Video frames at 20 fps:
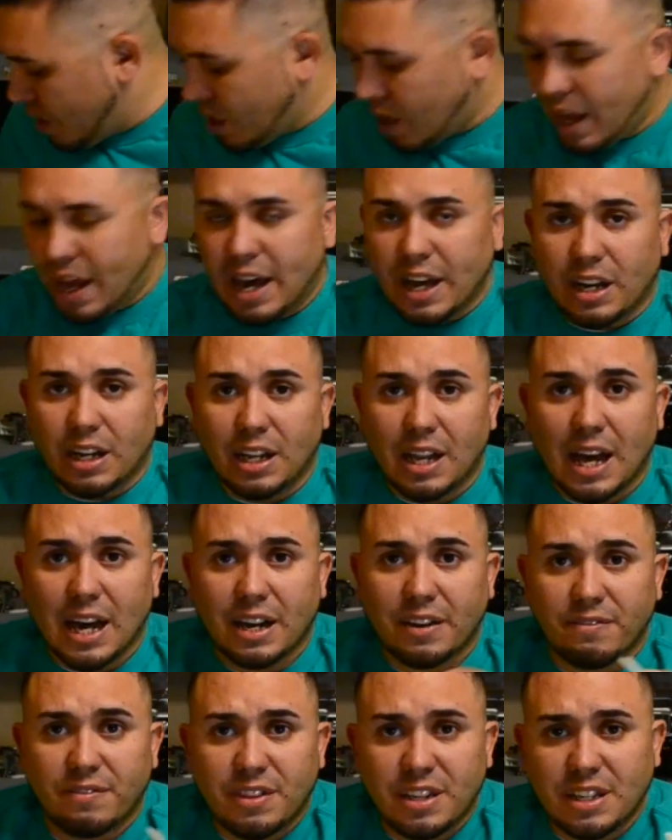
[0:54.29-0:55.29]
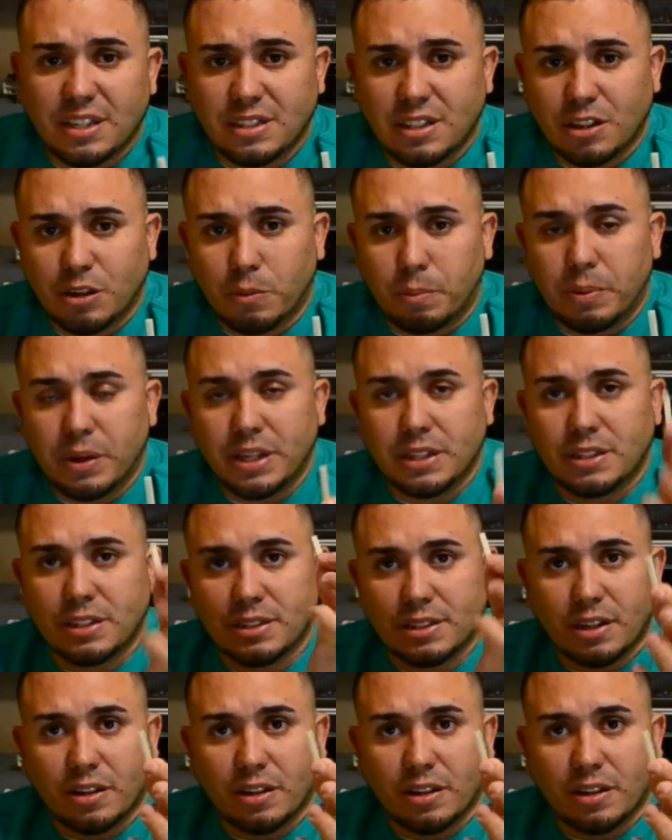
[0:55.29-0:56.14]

I had a lot of these little pieces.